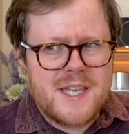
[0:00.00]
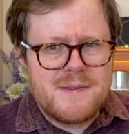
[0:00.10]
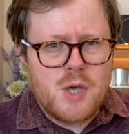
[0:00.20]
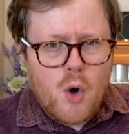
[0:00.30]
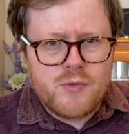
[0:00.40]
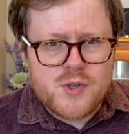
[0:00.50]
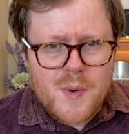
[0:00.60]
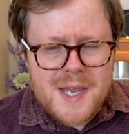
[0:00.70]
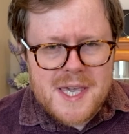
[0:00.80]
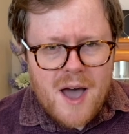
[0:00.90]
gone to
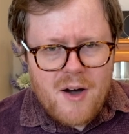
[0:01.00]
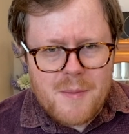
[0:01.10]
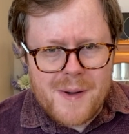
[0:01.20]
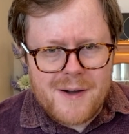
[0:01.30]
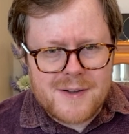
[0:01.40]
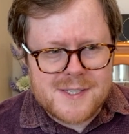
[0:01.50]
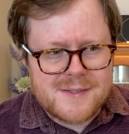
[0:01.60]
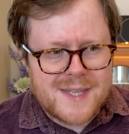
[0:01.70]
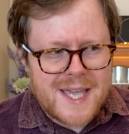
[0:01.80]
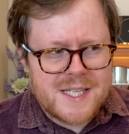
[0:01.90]
any car parks
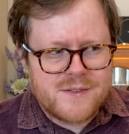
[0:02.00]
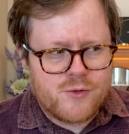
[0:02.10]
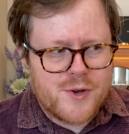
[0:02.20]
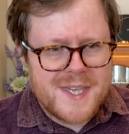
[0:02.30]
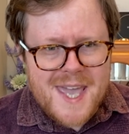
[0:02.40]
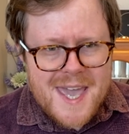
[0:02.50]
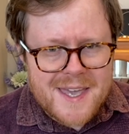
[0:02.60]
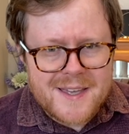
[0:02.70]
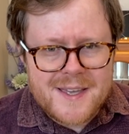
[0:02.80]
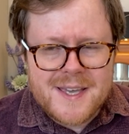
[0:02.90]
and things for a
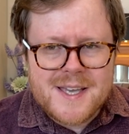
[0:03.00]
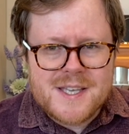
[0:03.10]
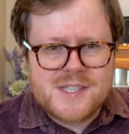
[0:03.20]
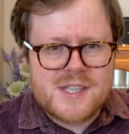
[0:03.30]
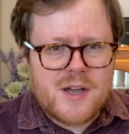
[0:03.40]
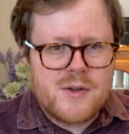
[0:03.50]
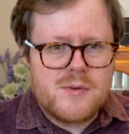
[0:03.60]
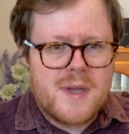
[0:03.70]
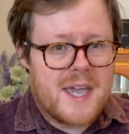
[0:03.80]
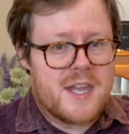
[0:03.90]
year, so
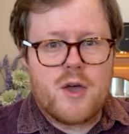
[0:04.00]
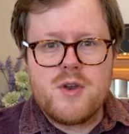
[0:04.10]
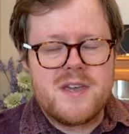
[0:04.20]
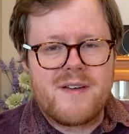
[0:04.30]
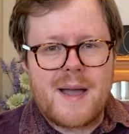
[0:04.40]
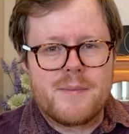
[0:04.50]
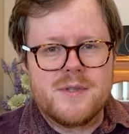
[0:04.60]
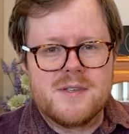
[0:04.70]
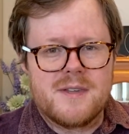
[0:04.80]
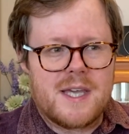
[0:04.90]
it can only have
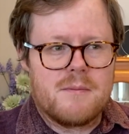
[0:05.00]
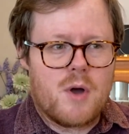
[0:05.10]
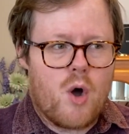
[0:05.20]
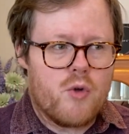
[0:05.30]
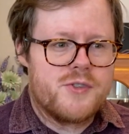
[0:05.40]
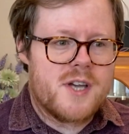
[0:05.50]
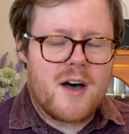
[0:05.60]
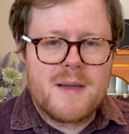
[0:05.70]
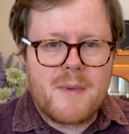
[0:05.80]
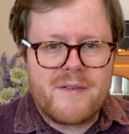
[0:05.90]
happened at the odd
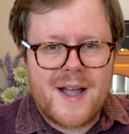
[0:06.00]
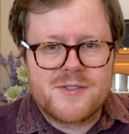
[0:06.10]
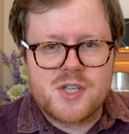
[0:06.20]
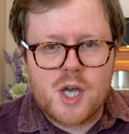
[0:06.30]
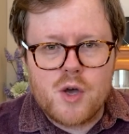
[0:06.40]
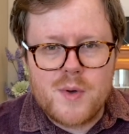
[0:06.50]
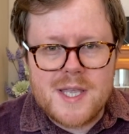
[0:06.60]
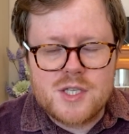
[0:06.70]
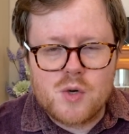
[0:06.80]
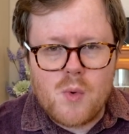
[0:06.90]
time I've had to go
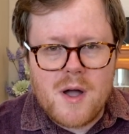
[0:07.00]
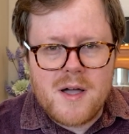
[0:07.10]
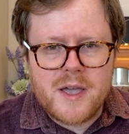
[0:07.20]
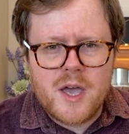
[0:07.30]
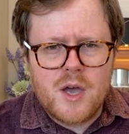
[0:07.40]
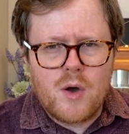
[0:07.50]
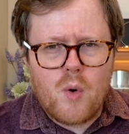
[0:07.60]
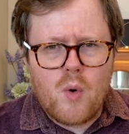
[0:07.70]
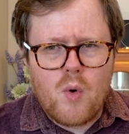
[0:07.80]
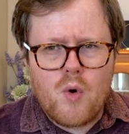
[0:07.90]
into work
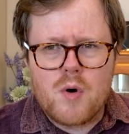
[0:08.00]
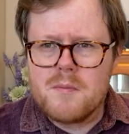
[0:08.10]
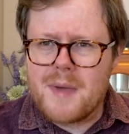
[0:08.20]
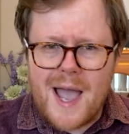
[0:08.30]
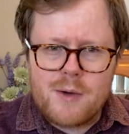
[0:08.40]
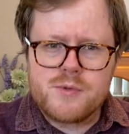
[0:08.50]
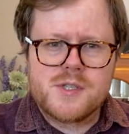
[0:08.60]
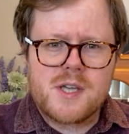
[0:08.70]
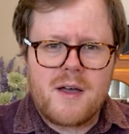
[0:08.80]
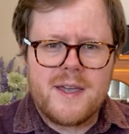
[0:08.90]
or
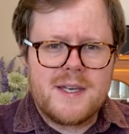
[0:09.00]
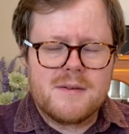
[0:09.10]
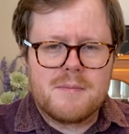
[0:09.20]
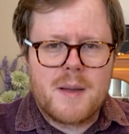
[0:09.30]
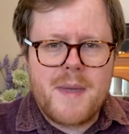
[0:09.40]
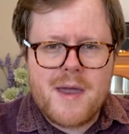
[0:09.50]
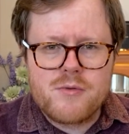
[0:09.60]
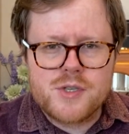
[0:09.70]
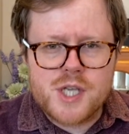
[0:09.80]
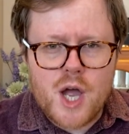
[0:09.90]
outside my
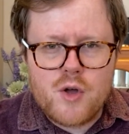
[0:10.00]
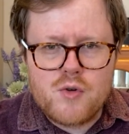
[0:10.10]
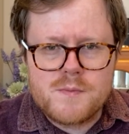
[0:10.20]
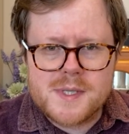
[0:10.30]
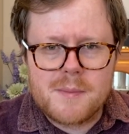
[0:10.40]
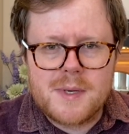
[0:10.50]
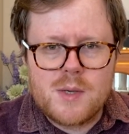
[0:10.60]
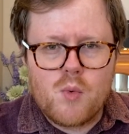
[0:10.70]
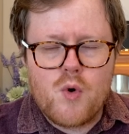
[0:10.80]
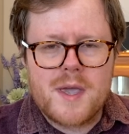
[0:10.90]
parents' home, somebody
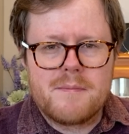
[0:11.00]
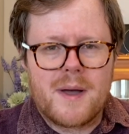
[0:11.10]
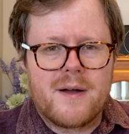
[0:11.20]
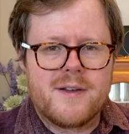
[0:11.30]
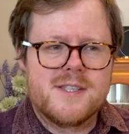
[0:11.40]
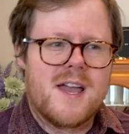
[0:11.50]
walking past.